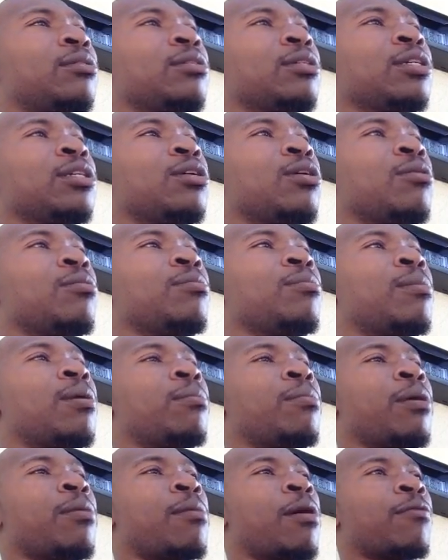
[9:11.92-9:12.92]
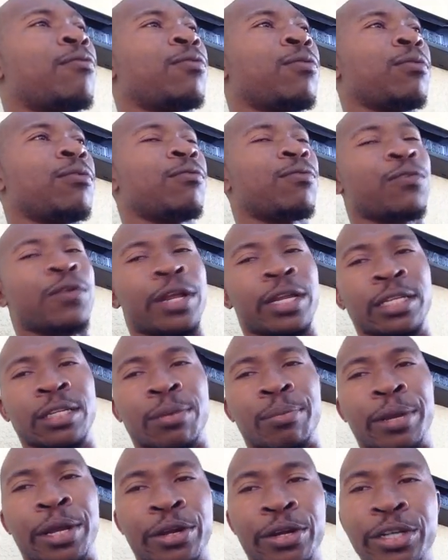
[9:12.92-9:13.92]
you know, me and my friend
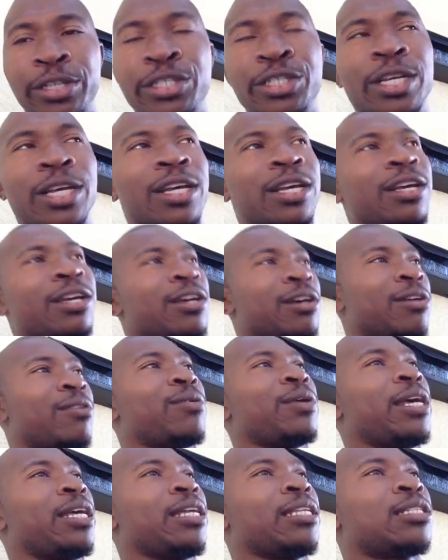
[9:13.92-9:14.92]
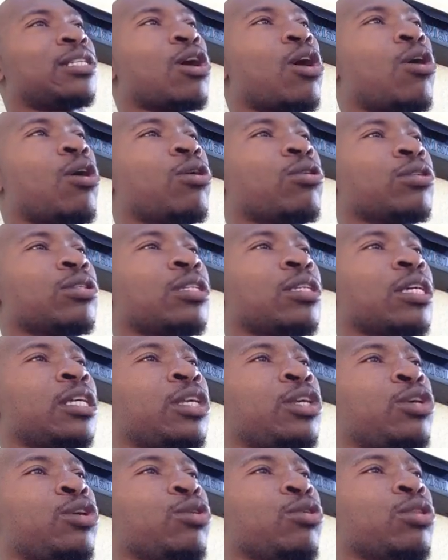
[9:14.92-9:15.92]
Damaris, we told the
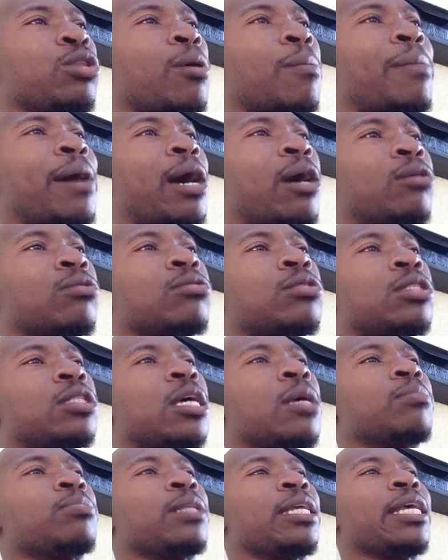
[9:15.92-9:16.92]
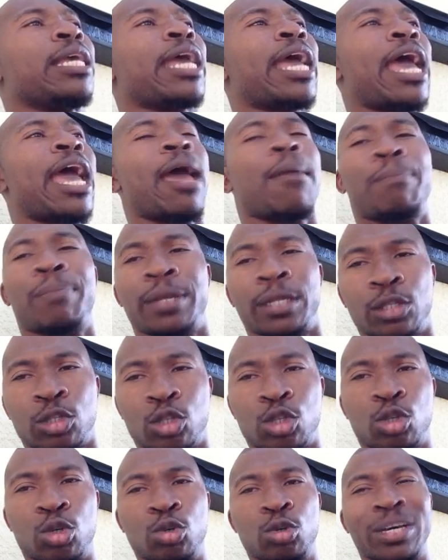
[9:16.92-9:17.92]
youth about something
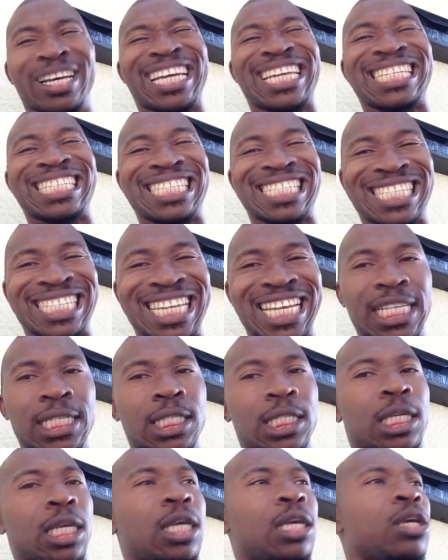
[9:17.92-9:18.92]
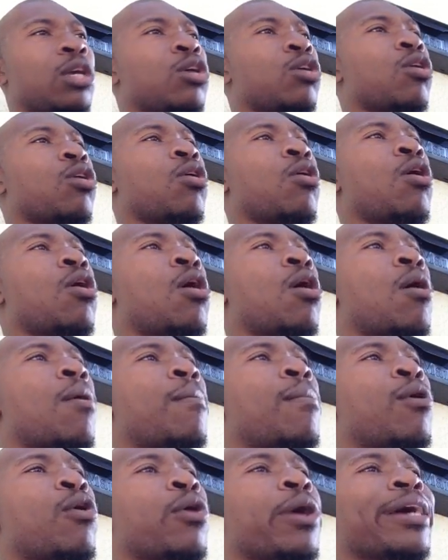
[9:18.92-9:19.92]
happened to a 16-year-old
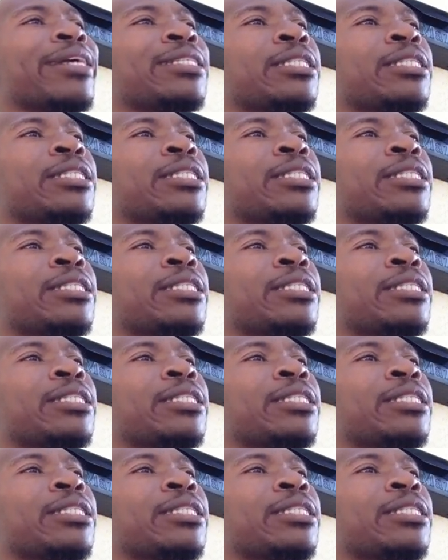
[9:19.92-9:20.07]
boy. A